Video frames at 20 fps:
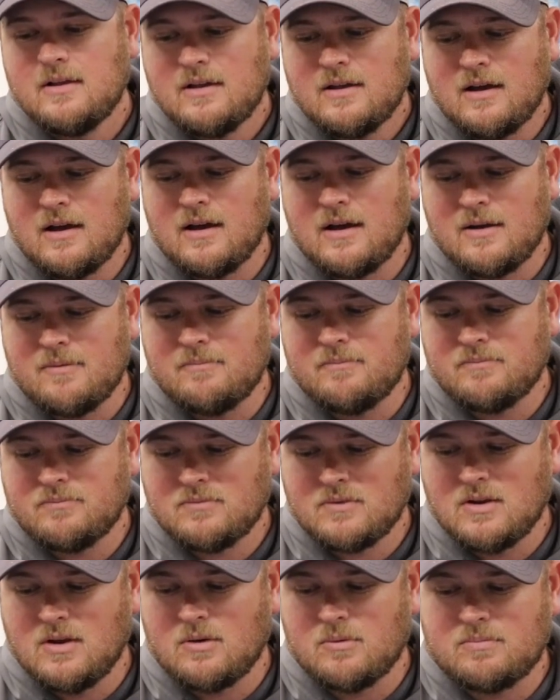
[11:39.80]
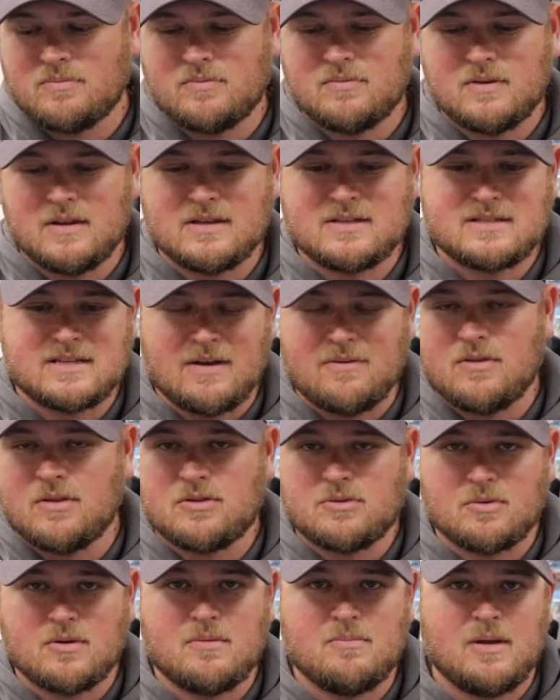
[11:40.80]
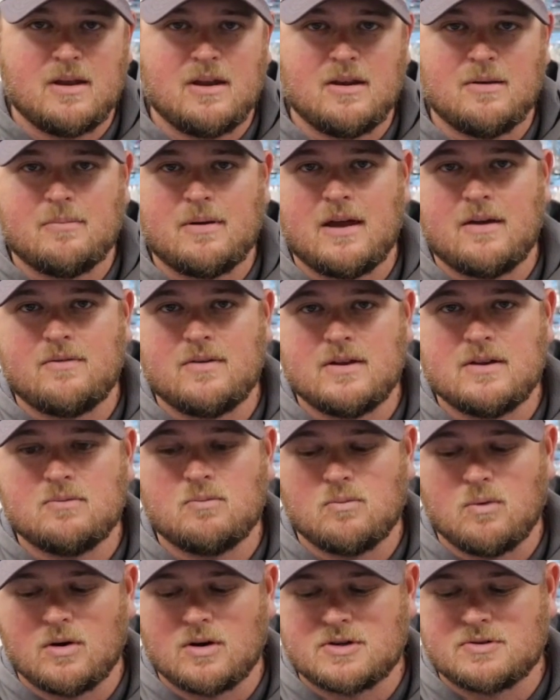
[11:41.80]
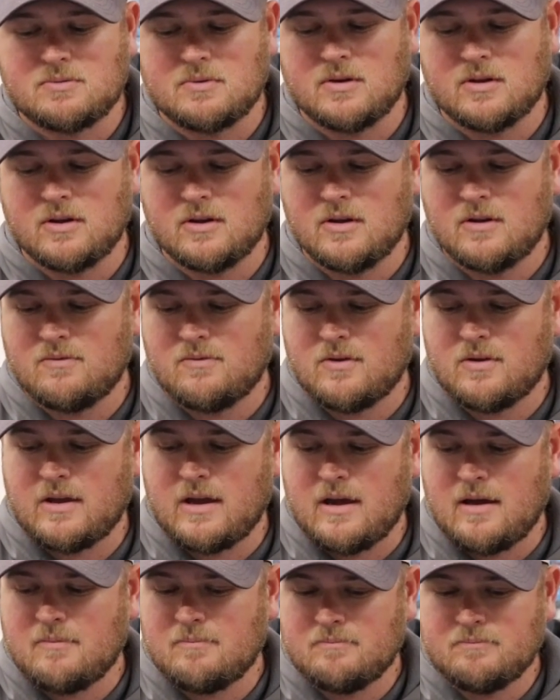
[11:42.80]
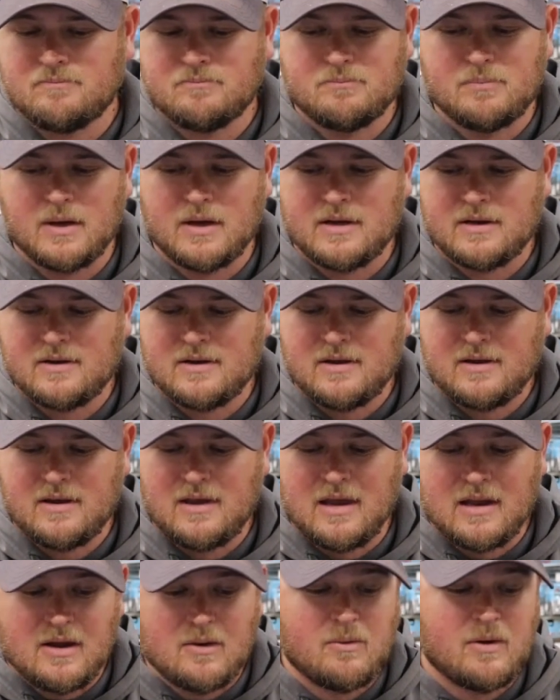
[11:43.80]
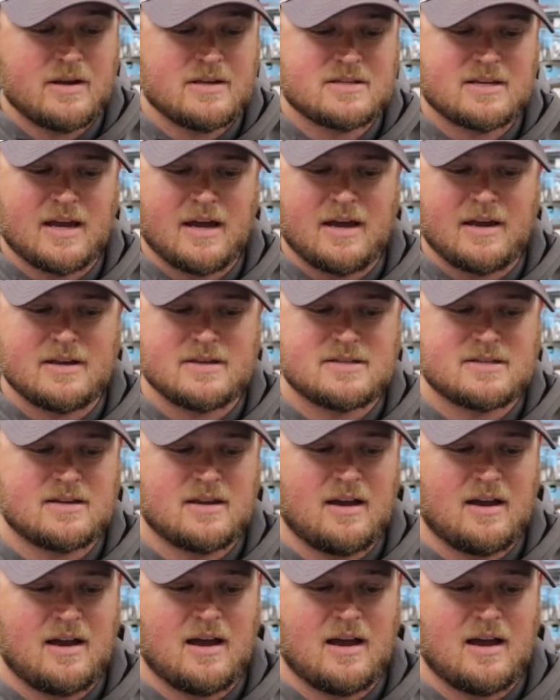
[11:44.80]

um, you know the 7.3 medium heavy works really good for that but Anyways, guys,